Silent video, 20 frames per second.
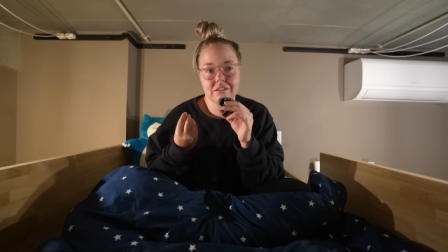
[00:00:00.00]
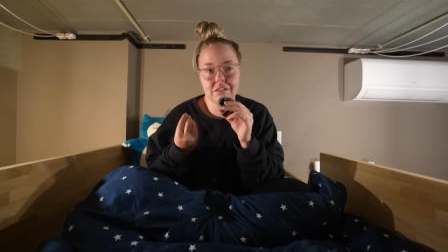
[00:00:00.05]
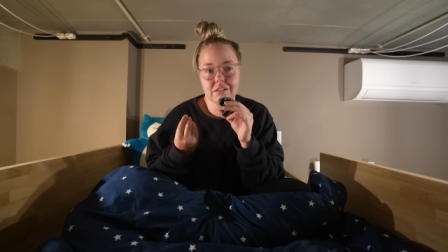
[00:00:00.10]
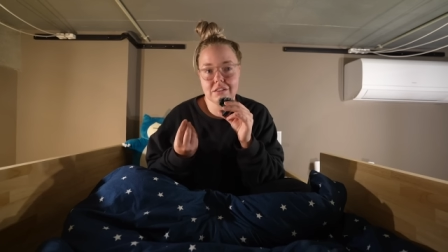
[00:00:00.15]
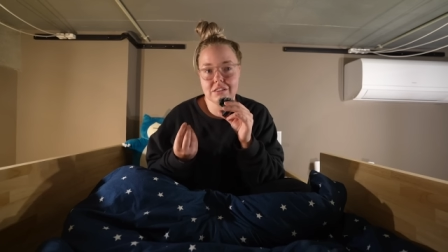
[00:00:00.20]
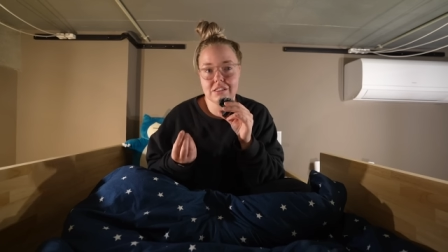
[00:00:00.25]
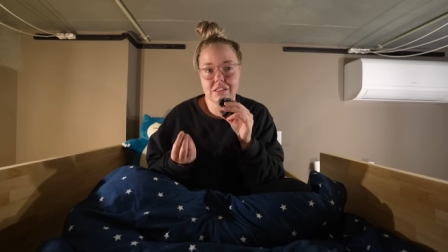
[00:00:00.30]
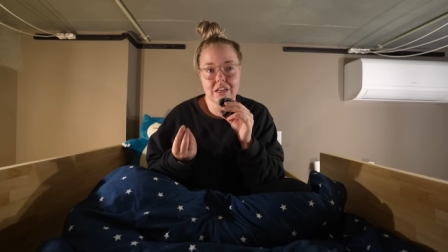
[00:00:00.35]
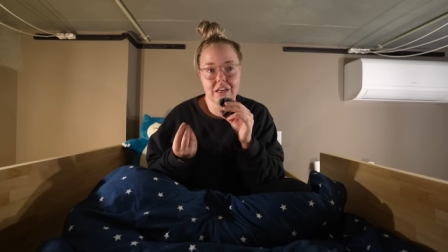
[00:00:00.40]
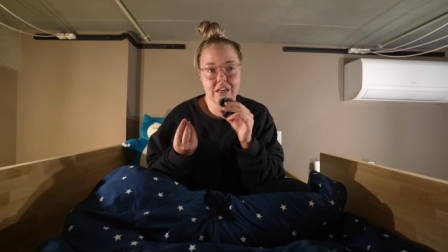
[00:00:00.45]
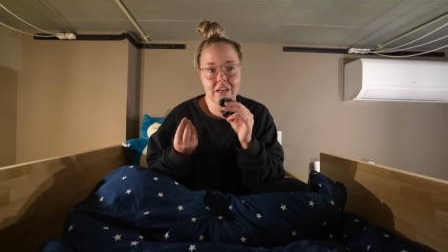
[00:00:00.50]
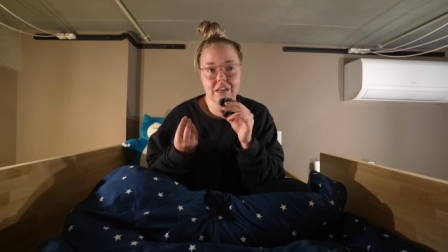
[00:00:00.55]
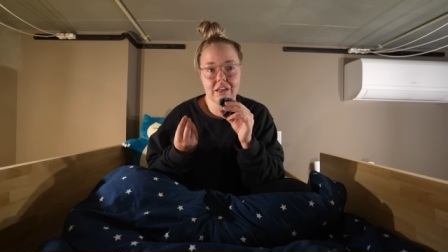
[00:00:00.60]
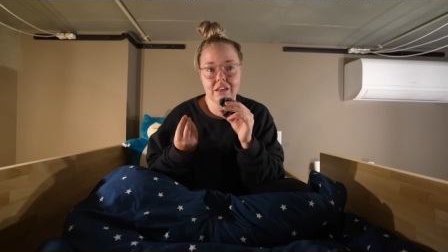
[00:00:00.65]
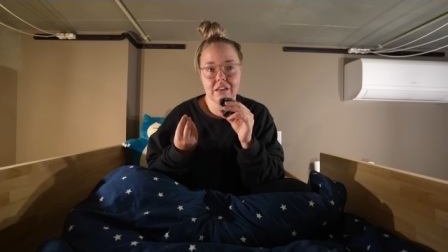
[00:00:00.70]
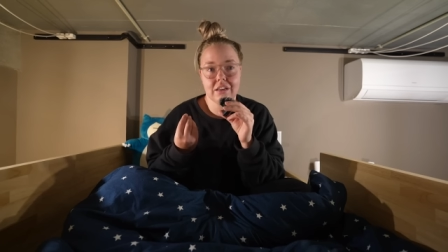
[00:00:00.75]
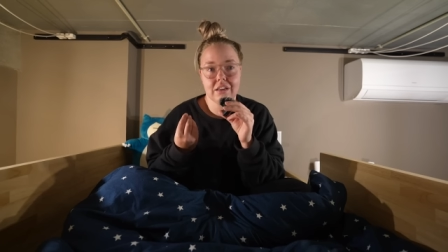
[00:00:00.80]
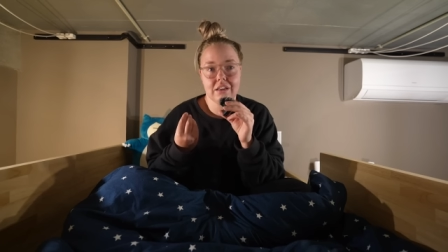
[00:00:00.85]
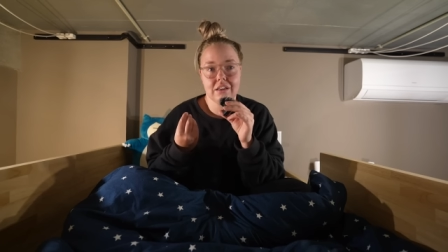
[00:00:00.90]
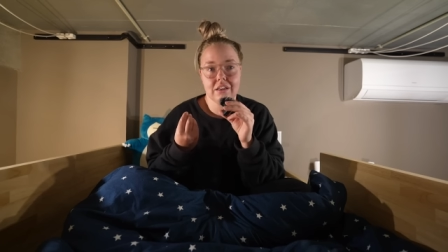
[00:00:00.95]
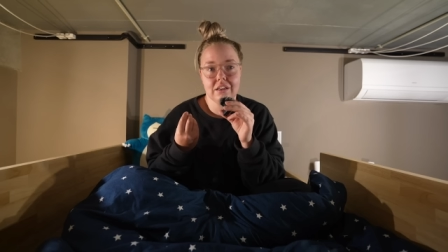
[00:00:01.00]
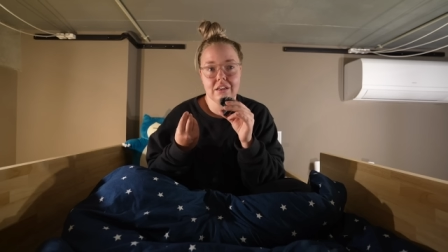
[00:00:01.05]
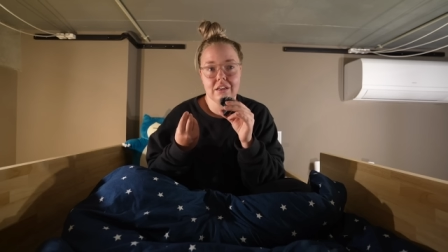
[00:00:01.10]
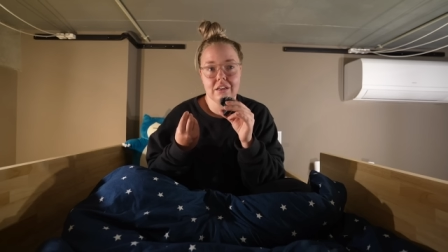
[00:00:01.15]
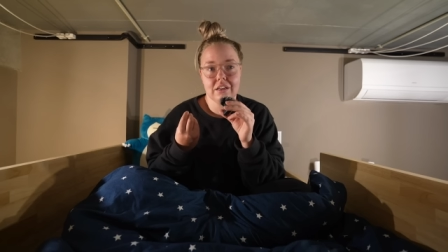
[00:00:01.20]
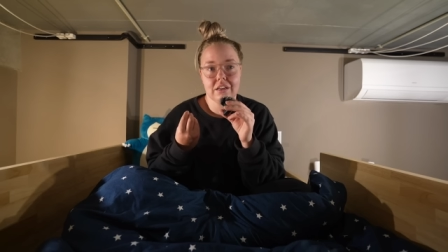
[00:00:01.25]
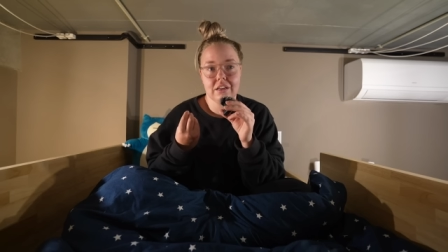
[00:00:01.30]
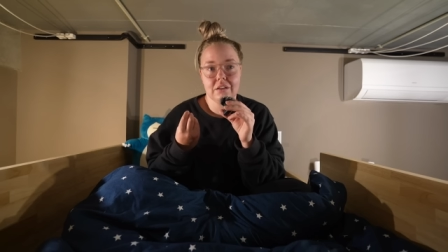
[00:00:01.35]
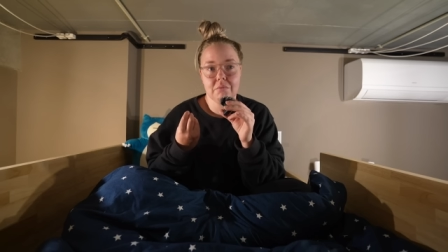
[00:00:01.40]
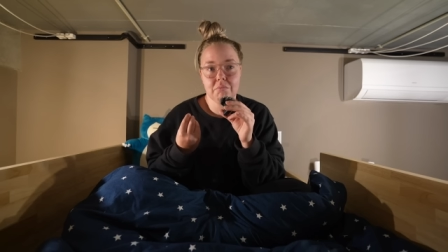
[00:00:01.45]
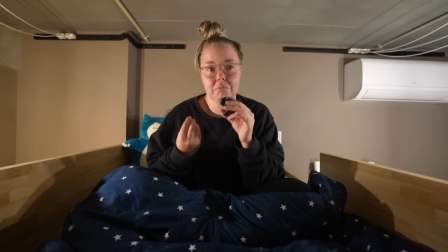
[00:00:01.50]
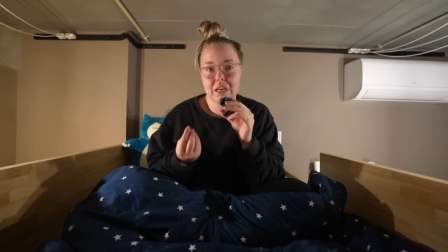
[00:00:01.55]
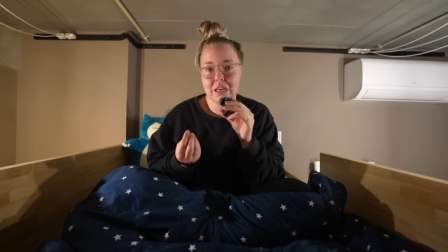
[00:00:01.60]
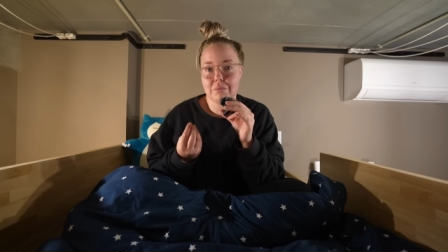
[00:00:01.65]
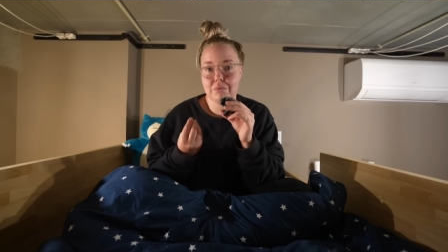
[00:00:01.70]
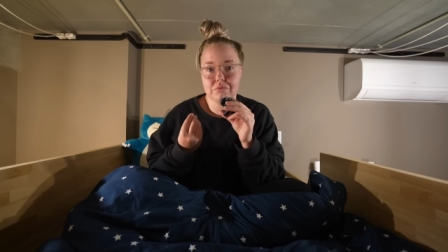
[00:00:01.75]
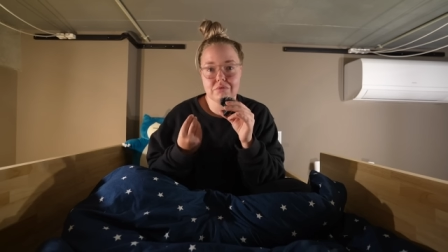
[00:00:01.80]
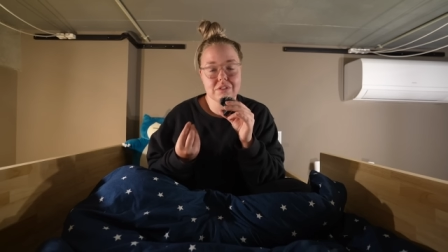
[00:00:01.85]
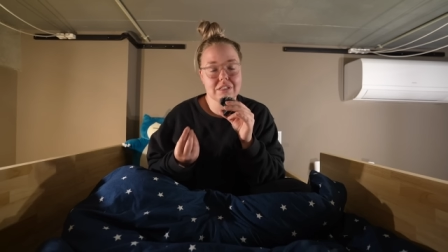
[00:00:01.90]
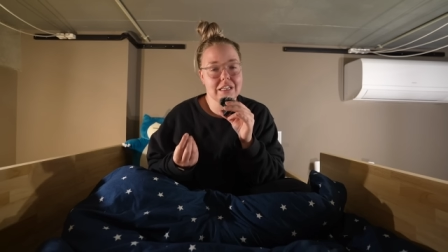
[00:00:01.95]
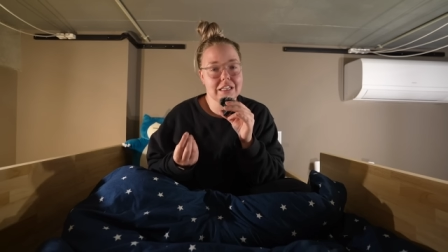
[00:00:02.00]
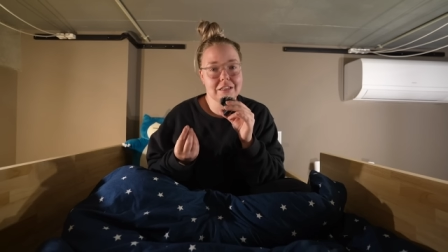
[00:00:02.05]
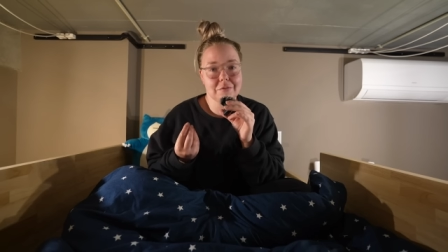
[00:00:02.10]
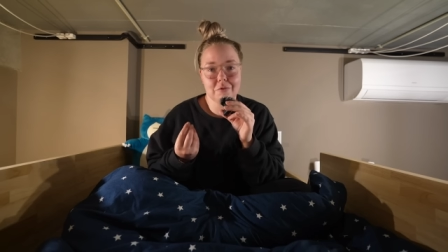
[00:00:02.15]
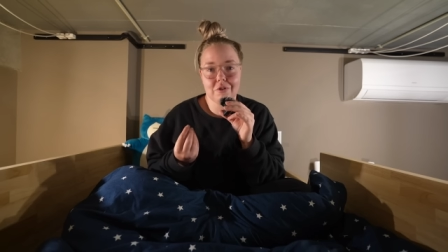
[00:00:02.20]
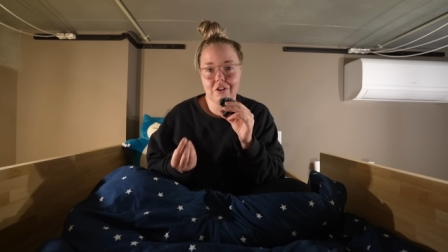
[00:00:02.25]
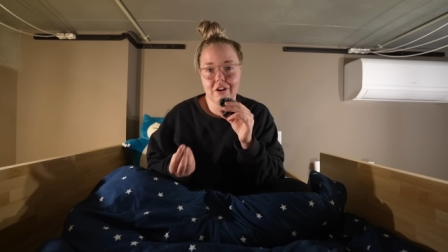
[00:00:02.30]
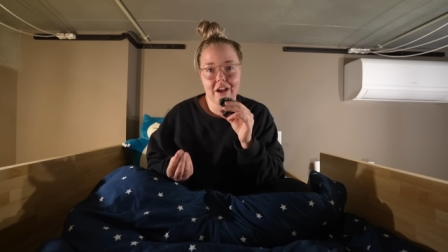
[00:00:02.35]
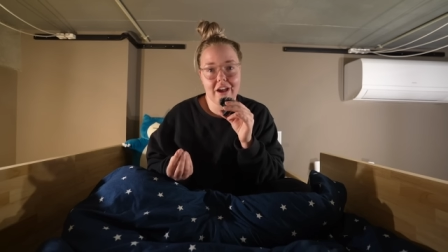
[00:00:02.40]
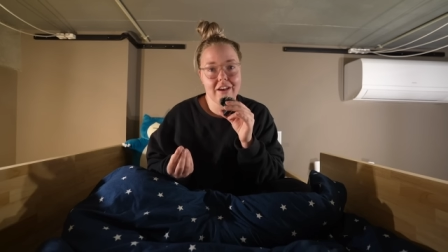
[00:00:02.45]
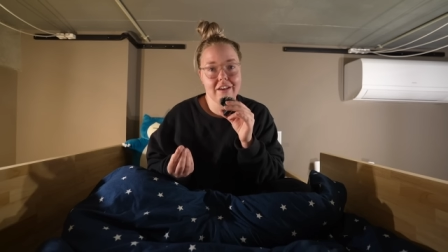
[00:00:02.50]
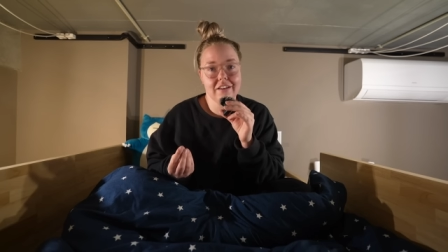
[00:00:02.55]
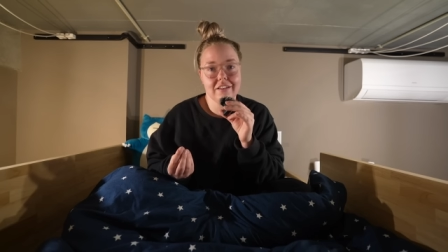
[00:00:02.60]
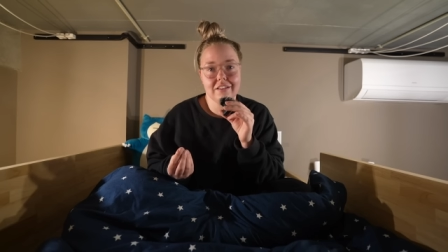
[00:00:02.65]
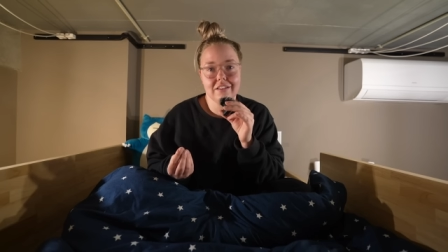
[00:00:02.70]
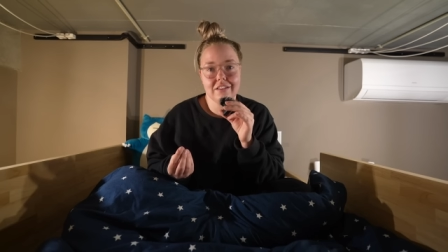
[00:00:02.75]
to see people see them cry.